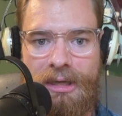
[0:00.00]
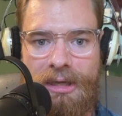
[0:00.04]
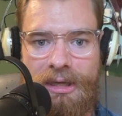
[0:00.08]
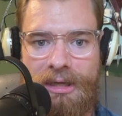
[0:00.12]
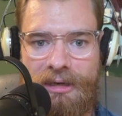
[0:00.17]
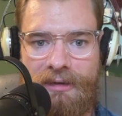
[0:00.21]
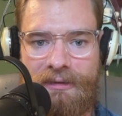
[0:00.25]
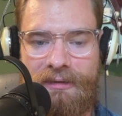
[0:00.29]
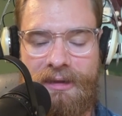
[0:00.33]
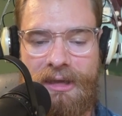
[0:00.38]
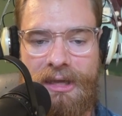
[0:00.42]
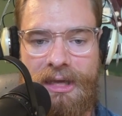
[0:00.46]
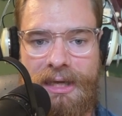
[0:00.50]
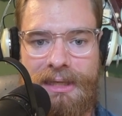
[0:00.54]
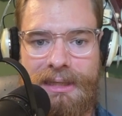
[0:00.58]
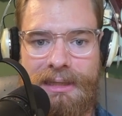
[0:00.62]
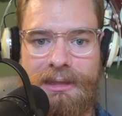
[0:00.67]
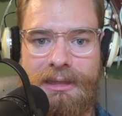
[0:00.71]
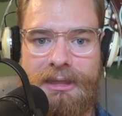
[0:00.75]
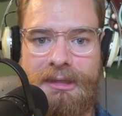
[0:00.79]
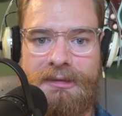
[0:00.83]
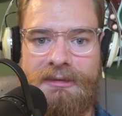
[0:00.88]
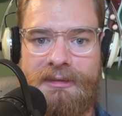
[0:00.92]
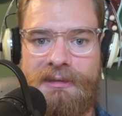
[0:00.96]
And I say at
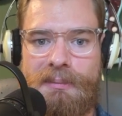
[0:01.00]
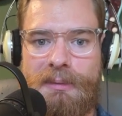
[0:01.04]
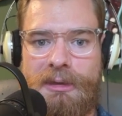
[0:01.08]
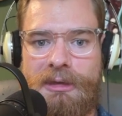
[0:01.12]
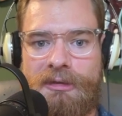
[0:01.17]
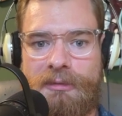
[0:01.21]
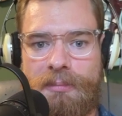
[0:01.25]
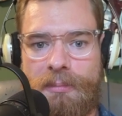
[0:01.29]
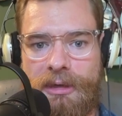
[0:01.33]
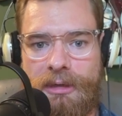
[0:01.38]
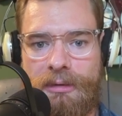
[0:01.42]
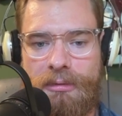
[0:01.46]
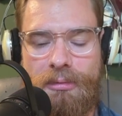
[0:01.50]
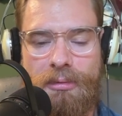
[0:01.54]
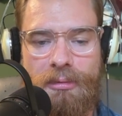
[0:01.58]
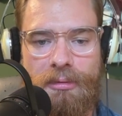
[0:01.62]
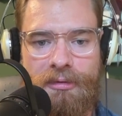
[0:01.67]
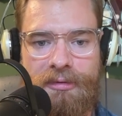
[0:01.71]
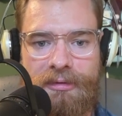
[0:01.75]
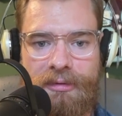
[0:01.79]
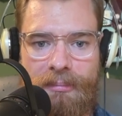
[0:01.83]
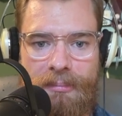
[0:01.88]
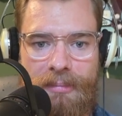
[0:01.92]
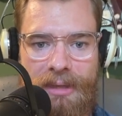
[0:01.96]
least because my
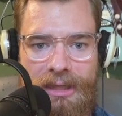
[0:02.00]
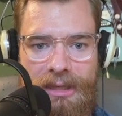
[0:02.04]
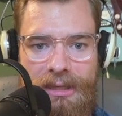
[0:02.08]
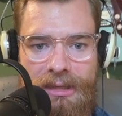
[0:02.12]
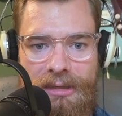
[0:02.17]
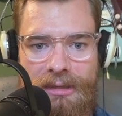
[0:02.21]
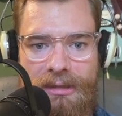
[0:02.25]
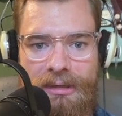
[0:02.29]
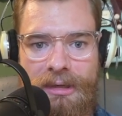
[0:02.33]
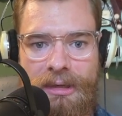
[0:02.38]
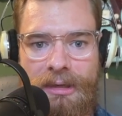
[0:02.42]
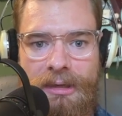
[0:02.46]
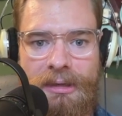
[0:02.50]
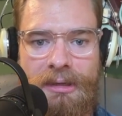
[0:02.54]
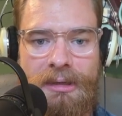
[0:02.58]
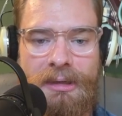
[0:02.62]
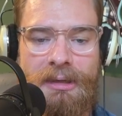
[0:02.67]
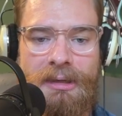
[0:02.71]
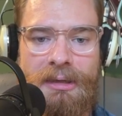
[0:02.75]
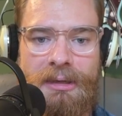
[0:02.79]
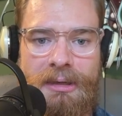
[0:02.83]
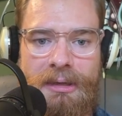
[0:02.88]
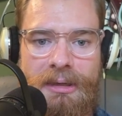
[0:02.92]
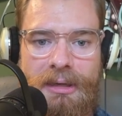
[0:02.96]
goal is to make it
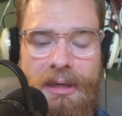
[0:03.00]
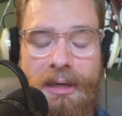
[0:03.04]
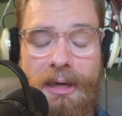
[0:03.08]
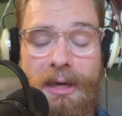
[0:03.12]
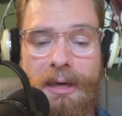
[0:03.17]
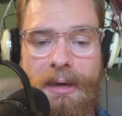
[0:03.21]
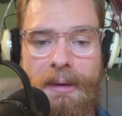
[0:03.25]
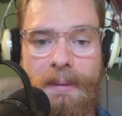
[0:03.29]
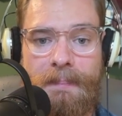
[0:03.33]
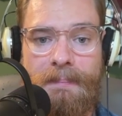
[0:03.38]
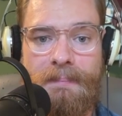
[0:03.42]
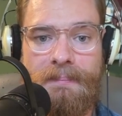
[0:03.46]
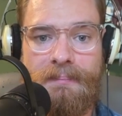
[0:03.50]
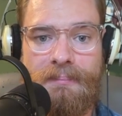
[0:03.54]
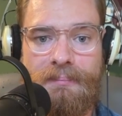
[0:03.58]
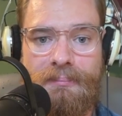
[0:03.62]
uh,